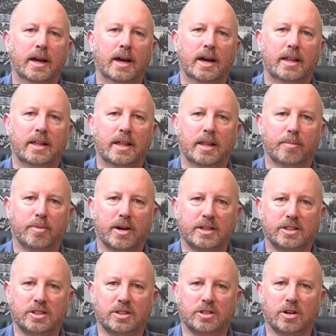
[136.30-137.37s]
And then the
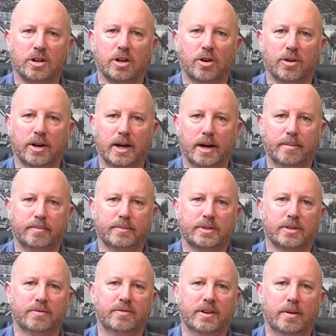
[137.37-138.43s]
prices started going up.
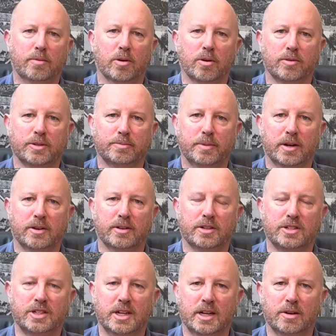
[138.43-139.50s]
So February was better
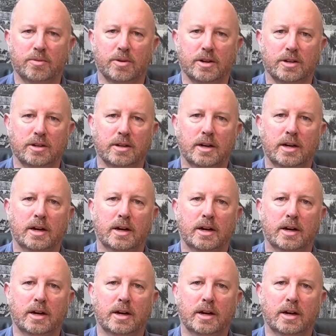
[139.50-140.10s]
than January.